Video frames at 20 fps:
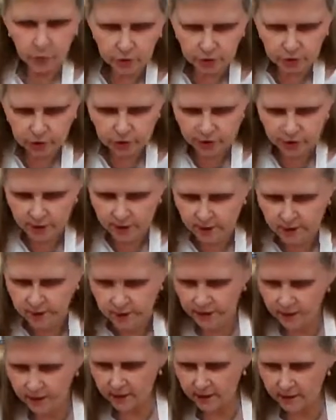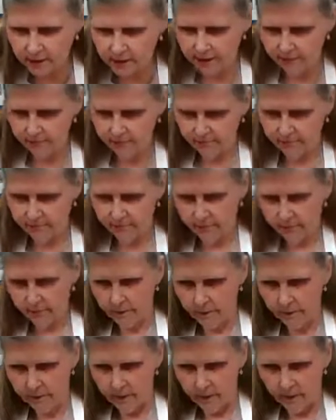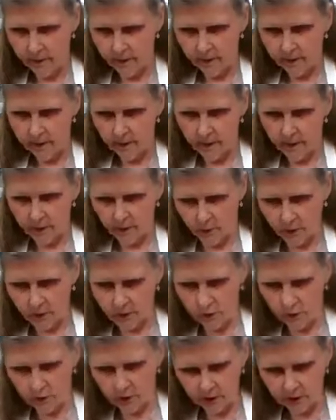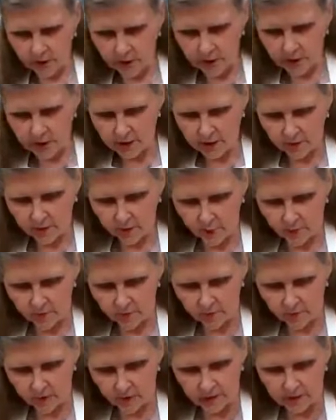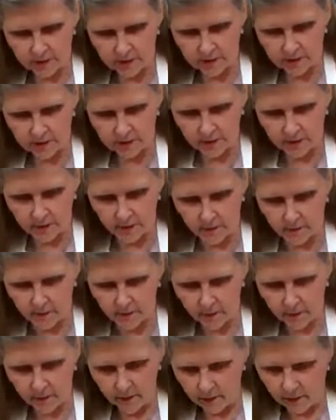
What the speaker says: cheese, mozzarella cheese, and we've got some